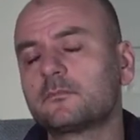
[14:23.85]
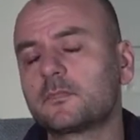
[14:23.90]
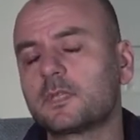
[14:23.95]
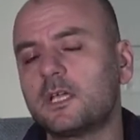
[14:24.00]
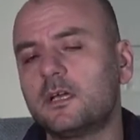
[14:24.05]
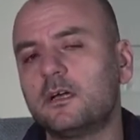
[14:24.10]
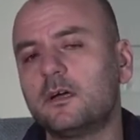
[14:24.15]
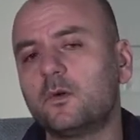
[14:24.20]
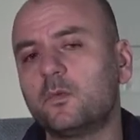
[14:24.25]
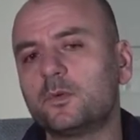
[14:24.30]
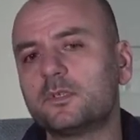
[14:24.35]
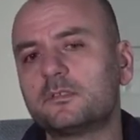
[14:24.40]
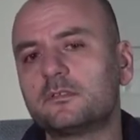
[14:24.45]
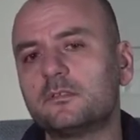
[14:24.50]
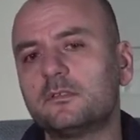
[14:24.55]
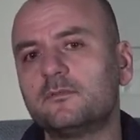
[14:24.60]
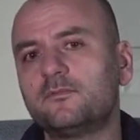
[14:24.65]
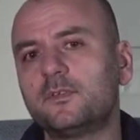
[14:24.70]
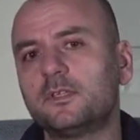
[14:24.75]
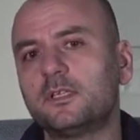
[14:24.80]
Uh, we
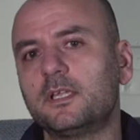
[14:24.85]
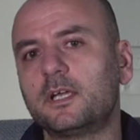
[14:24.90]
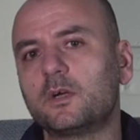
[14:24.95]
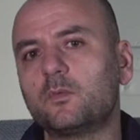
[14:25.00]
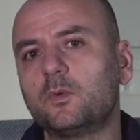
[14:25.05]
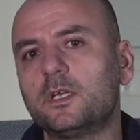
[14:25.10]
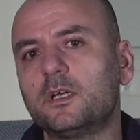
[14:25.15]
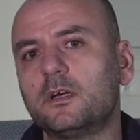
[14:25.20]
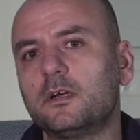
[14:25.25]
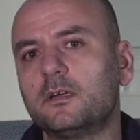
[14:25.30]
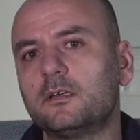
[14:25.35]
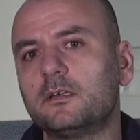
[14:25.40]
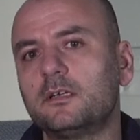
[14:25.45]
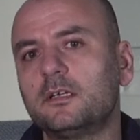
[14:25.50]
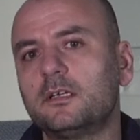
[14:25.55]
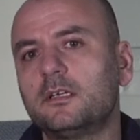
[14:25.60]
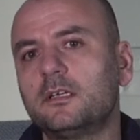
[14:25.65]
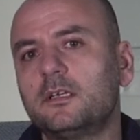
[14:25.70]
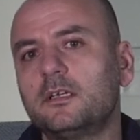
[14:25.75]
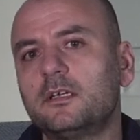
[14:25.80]
still feel like we are
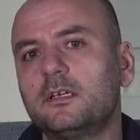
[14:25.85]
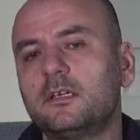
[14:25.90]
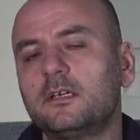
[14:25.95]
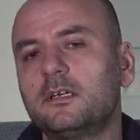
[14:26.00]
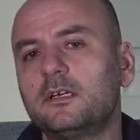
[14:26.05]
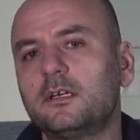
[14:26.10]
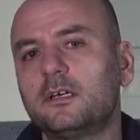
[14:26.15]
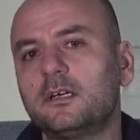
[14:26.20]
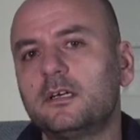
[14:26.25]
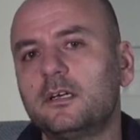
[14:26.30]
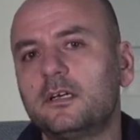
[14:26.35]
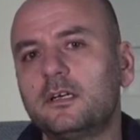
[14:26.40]
uh,